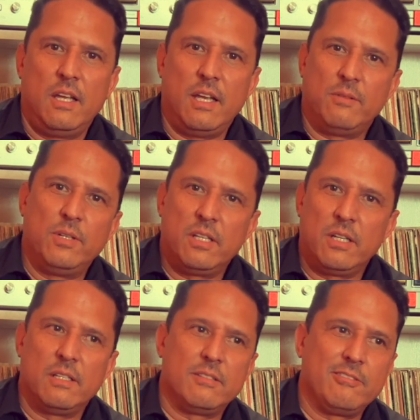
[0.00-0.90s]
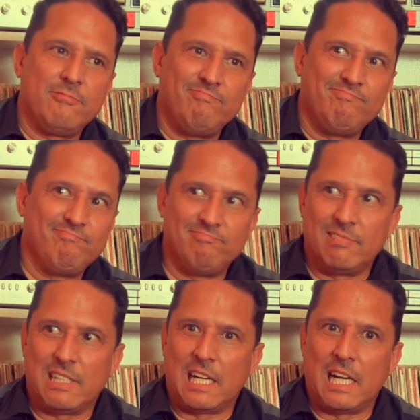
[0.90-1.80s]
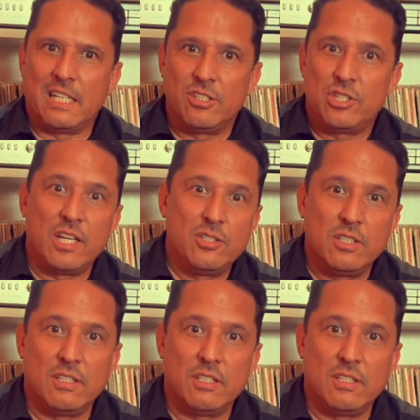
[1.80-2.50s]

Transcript: and realized I could change it,